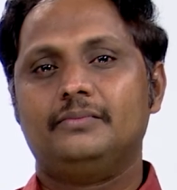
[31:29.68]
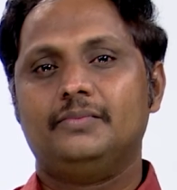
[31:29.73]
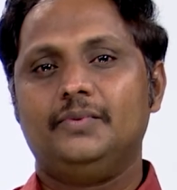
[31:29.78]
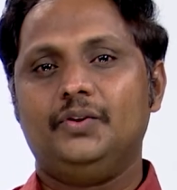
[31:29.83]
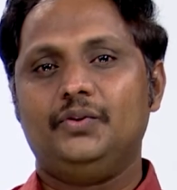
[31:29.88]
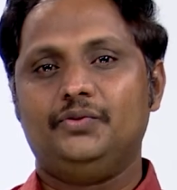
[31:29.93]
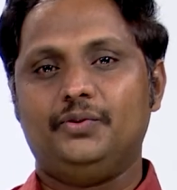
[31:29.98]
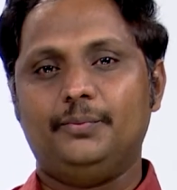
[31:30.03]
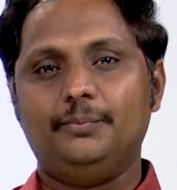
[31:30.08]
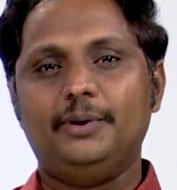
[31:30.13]

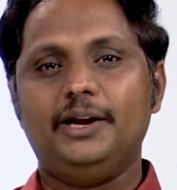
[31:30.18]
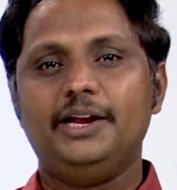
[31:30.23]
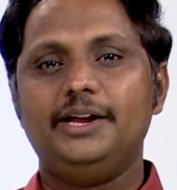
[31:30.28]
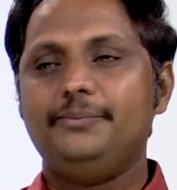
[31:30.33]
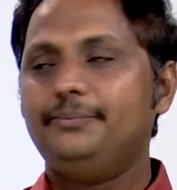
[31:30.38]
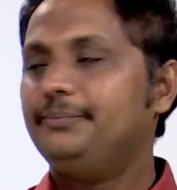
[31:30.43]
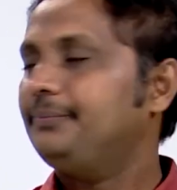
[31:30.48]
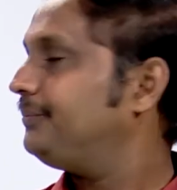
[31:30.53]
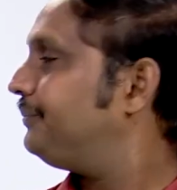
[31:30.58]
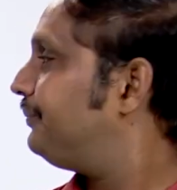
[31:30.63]
Simply
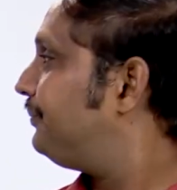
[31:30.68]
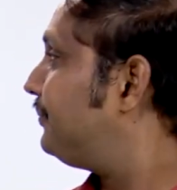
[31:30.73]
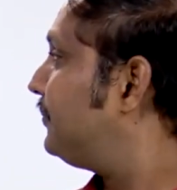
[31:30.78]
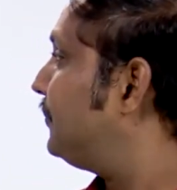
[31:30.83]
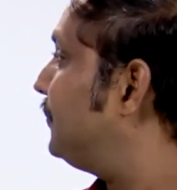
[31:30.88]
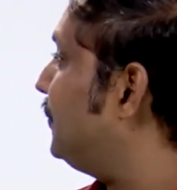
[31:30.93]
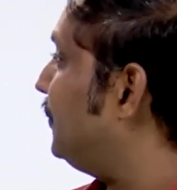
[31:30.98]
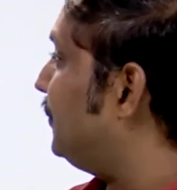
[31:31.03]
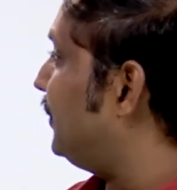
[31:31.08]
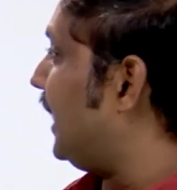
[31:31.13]

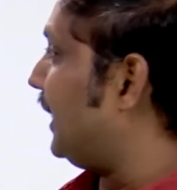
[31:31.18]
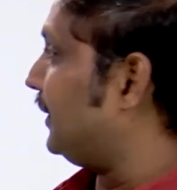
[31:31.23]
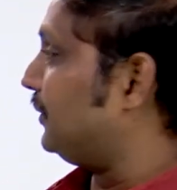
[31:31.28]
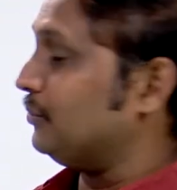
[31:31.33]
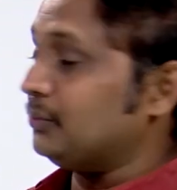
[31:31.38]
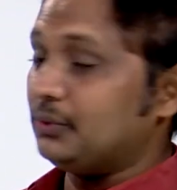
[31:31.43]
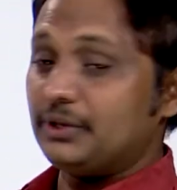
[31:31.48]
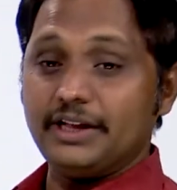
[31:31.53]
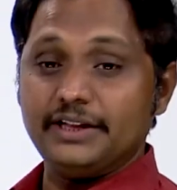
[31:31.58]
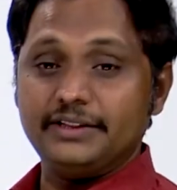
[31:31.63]
we would like to
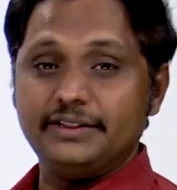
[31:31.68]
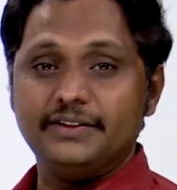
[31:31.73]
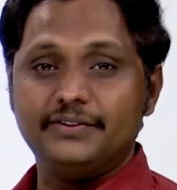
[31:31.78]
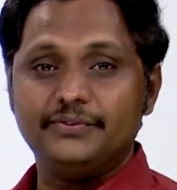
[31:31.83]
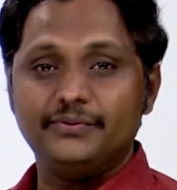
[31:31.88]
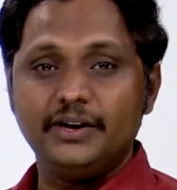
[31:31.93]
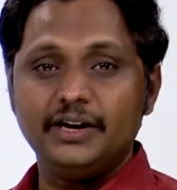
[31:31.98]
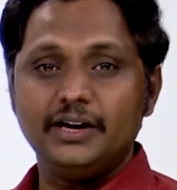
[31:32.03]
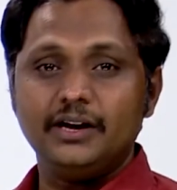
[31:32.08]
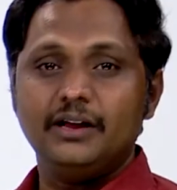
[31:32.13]
take this
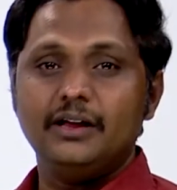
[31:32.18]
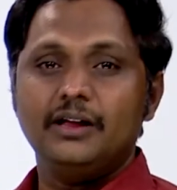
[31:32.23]
one.